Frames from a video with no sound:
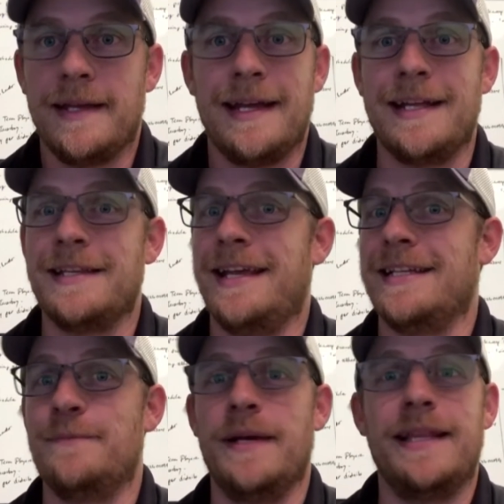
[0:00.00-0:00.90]
And
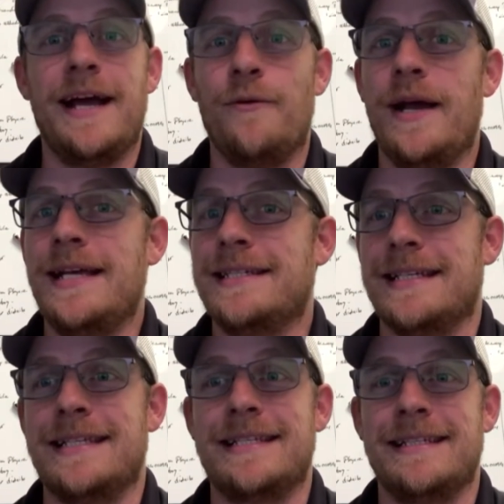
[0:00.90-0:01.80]
it's been that way
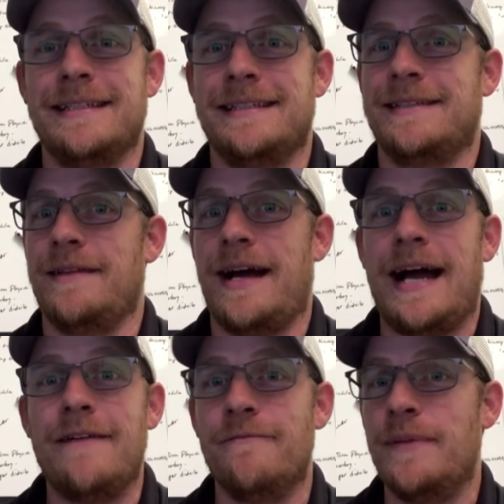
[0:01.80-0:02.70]
since
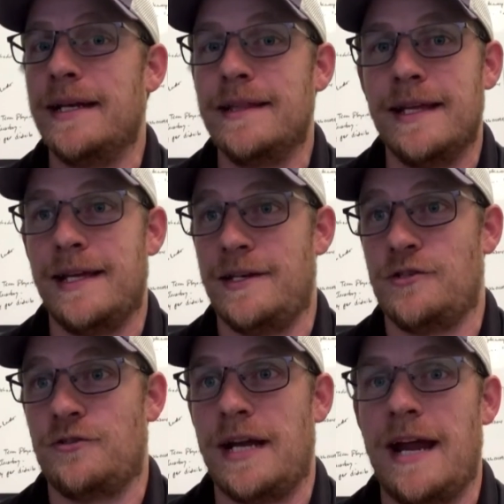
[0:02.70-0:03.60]
I've been in the industry.